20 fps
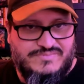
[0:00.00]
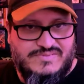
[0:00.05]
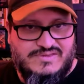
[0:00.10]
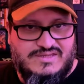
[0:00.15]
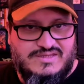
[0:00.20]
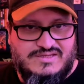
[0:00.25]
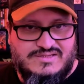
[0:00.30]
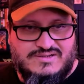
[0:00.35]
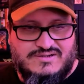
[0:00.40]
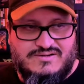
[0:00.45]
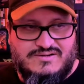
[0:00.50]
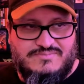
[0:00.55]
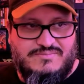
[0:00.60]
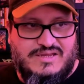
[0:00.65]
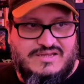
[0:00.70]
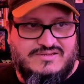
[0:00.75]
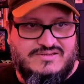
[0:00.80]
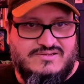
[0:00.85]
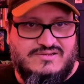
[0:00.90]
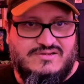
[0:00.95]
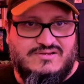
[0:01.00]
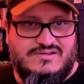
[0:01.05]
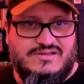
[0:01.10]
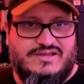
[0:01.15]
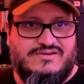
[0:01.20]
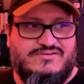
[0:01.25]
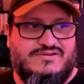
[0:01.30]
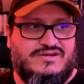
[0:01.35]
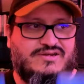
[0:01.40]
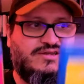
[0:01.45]
These are made to look
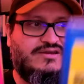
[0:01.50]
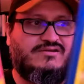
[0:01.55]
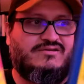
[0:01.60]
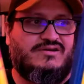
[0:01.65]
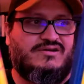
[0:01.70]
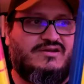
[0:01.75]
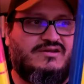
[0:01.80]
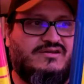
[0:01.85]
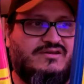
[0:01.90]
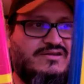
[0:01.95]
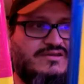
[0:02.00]
like Criterion